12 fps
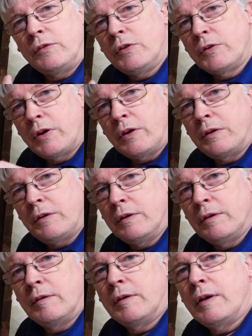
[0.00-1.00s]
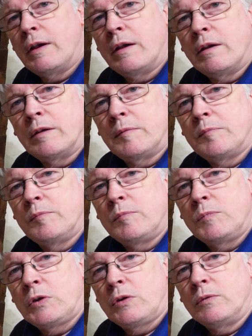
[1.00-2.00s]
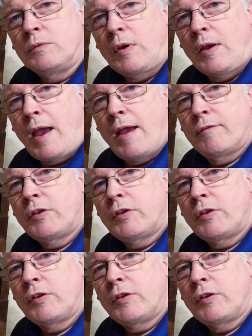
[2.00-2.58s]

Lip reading: You can have